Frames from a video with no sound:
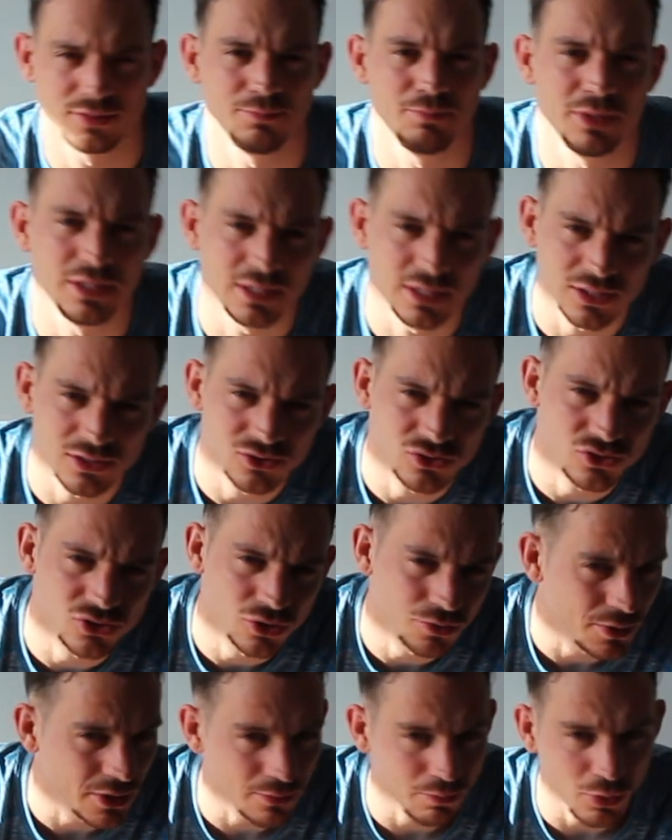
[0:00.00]
be
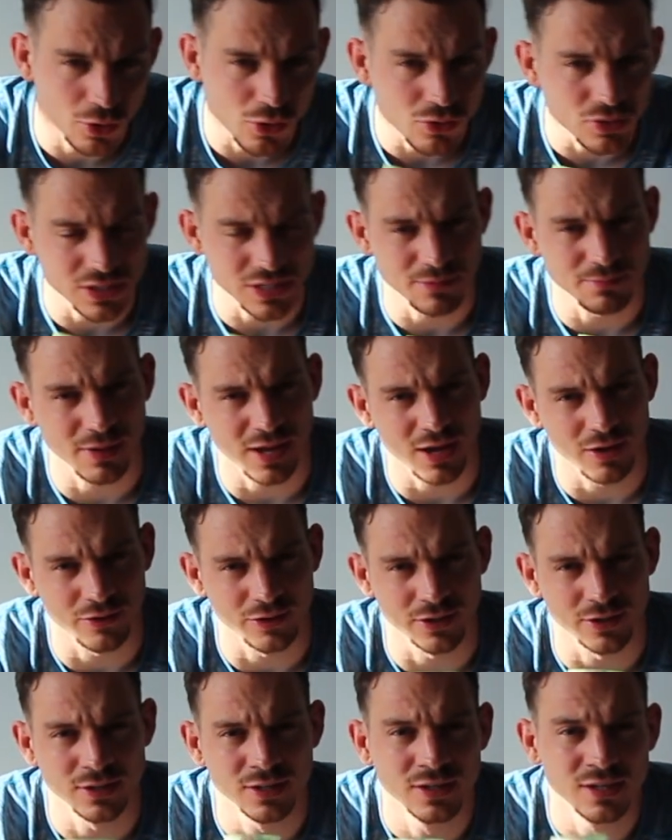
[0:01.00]
consuming protein
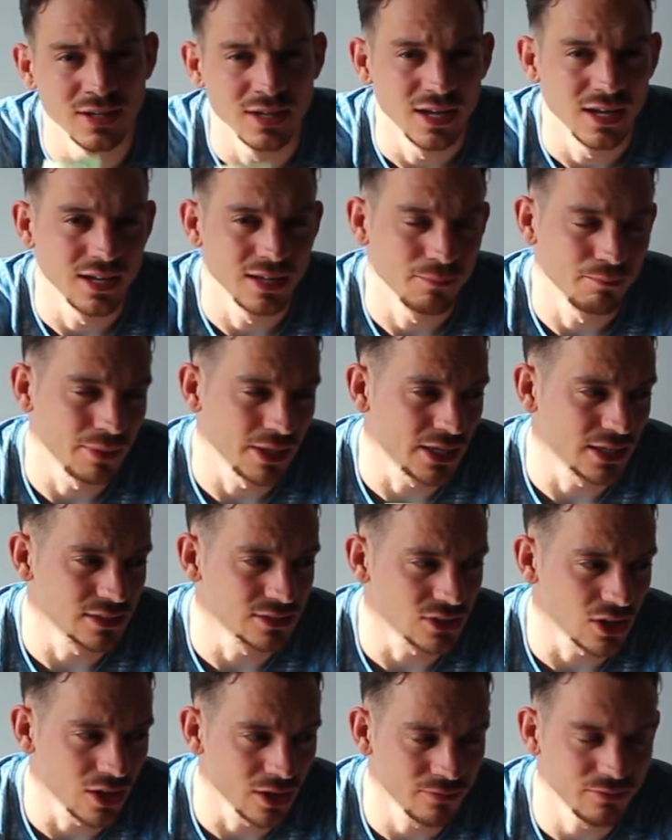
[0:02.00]
powder, because
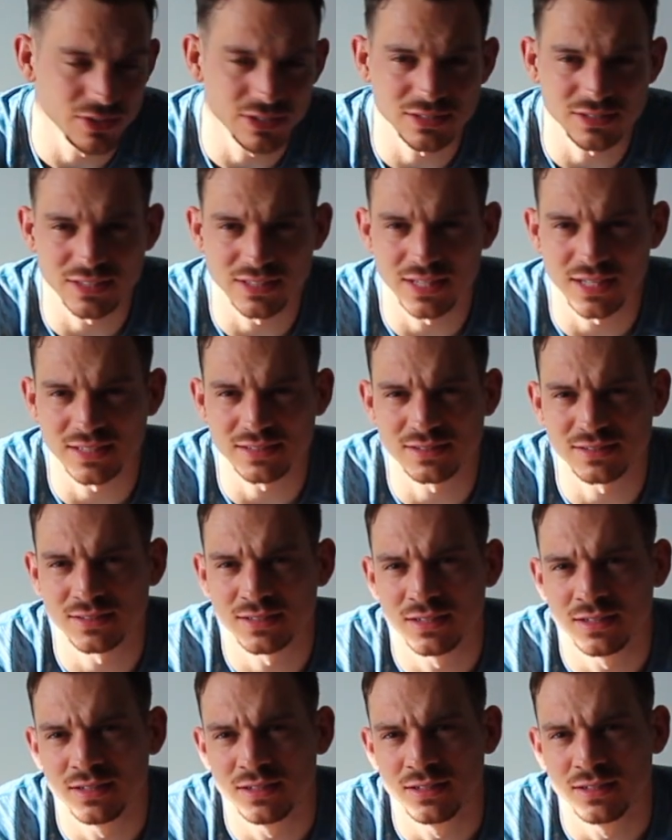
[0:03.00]
obviously that's
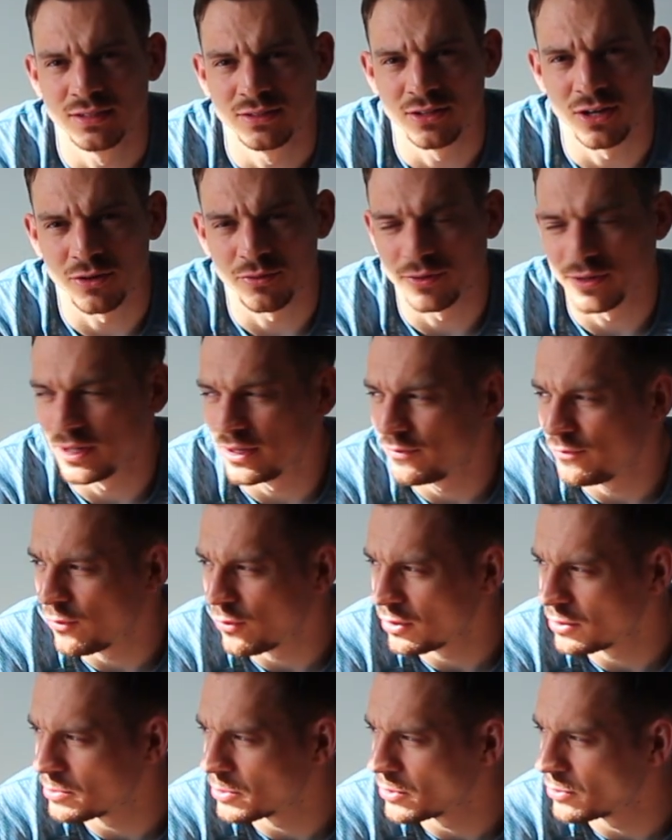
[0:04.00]
not really
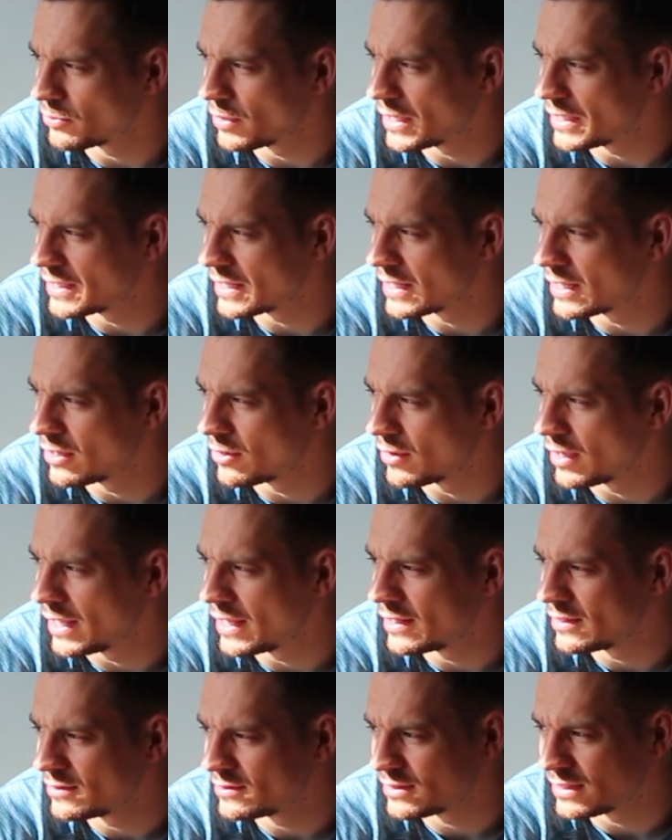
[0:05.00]
affordable right now,
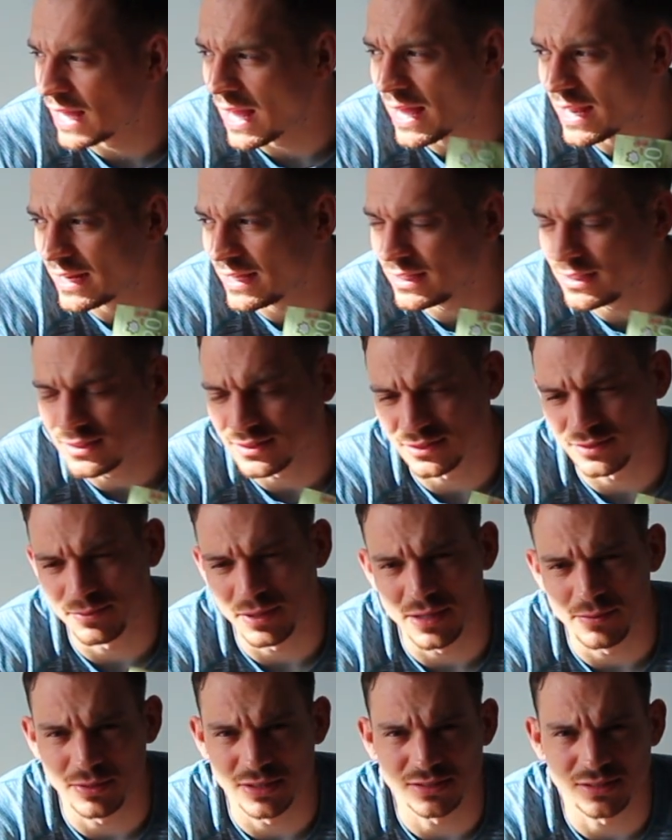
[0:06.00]
and that is
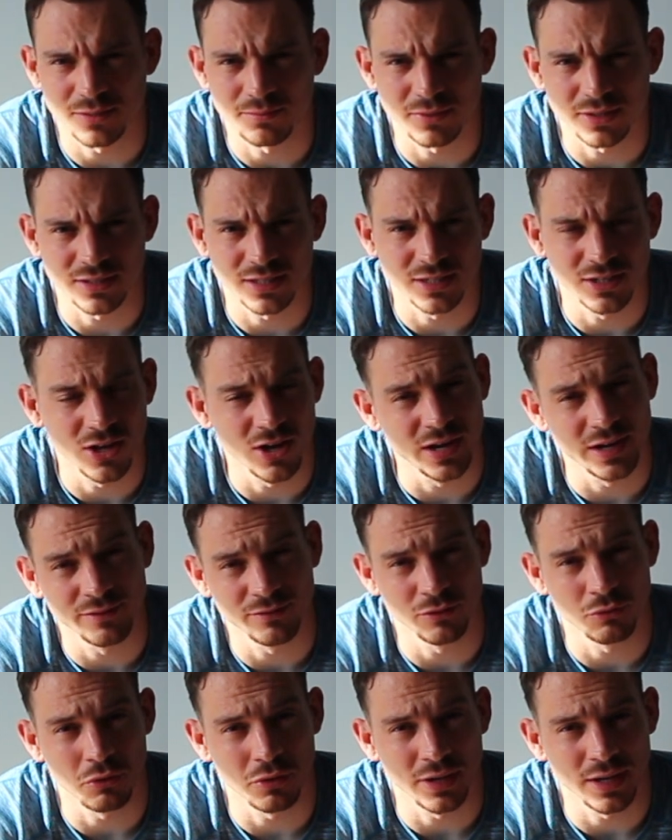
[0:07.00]
maybe something that not
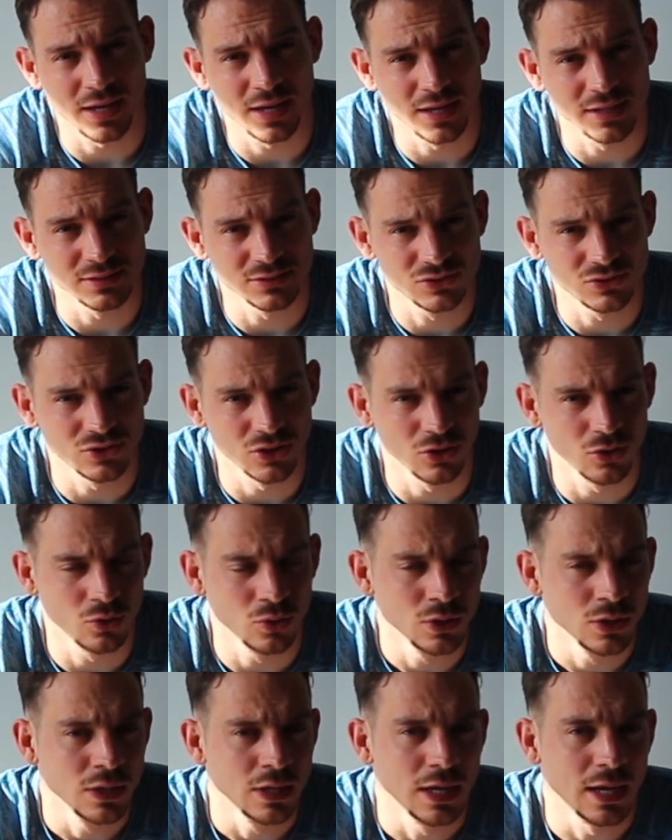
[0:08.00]
everyone has. So
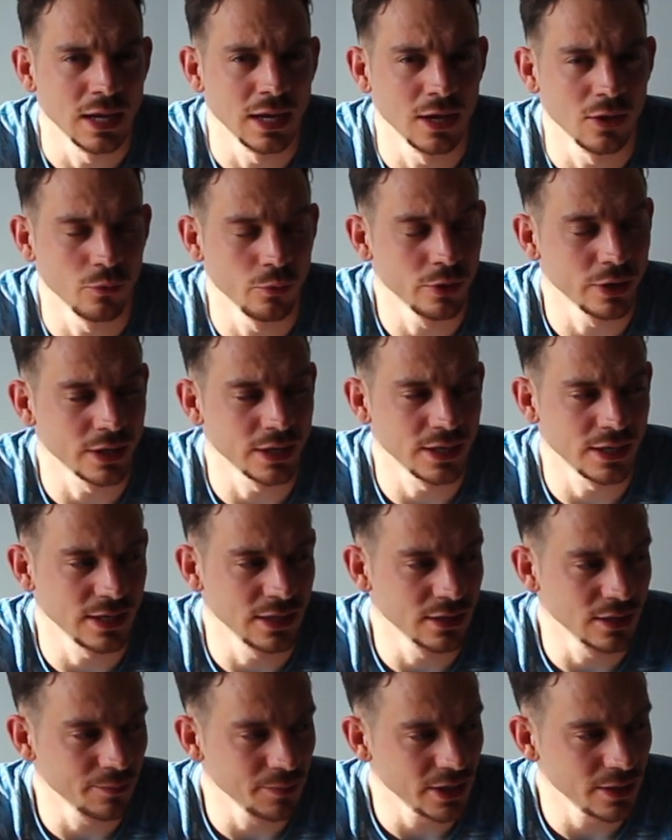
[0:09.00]
we're gonna
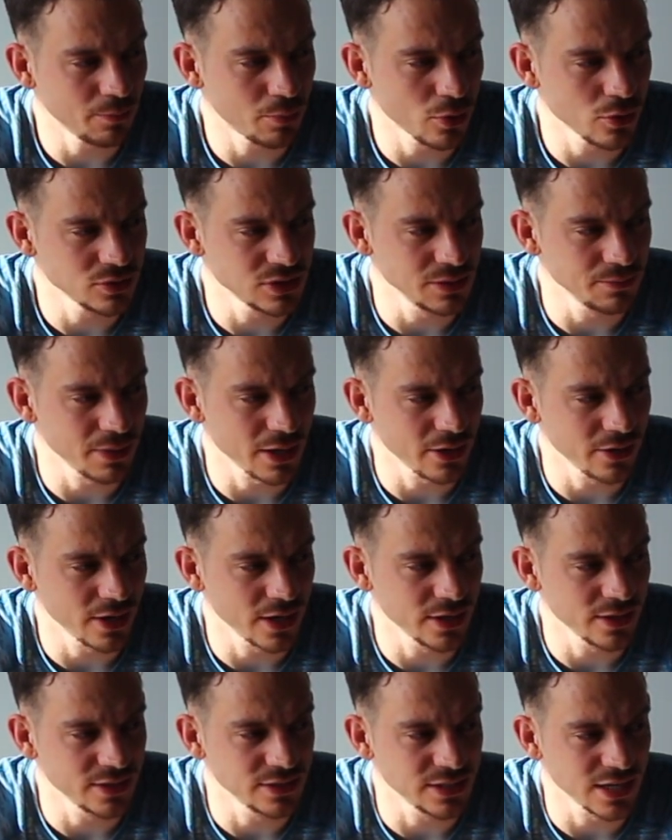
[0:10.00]
eliminate protein powder
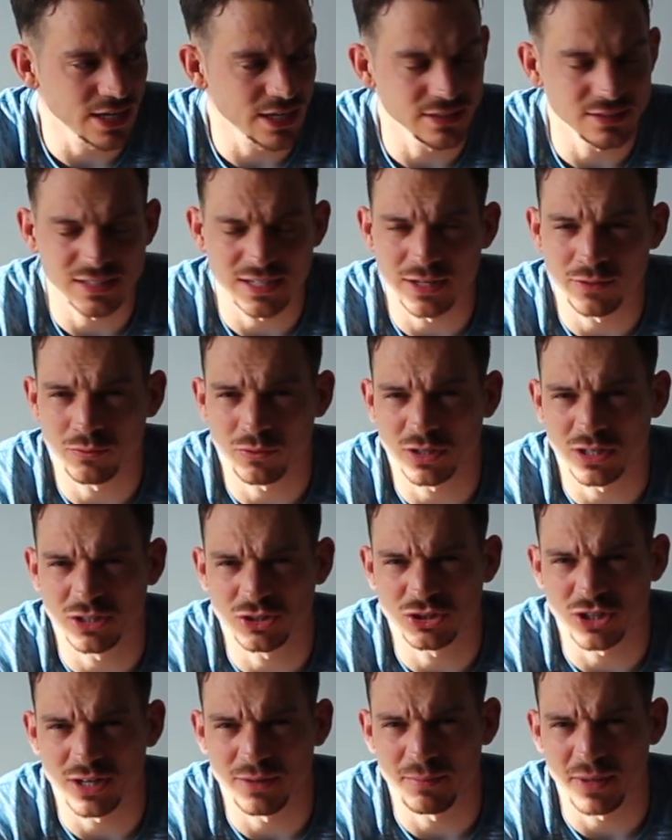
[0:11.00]
out of the diet today, and we're gonna
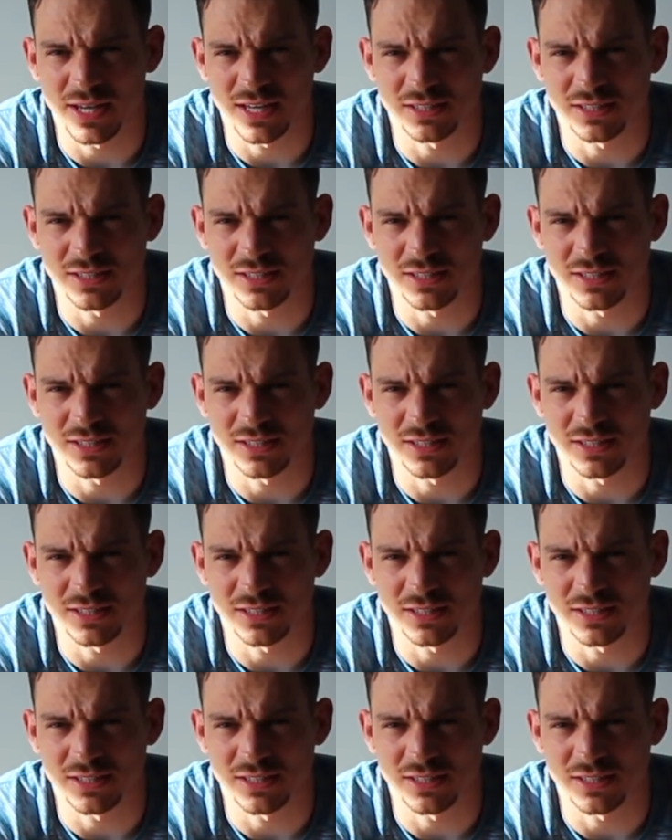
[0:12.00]
try to make